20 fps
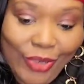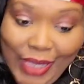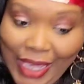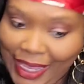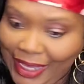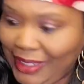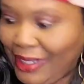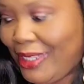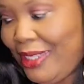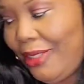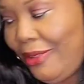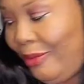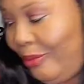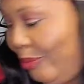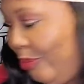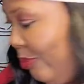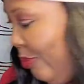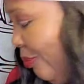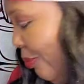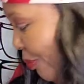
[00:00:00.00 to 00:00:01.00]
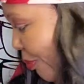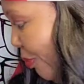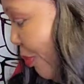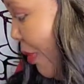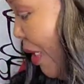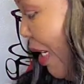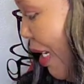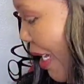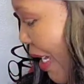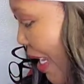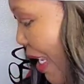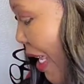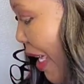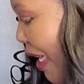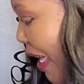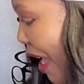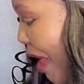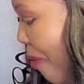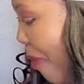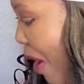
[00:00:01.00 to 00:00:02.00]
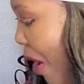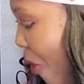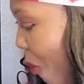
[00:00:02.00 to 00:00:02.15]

you guys and it came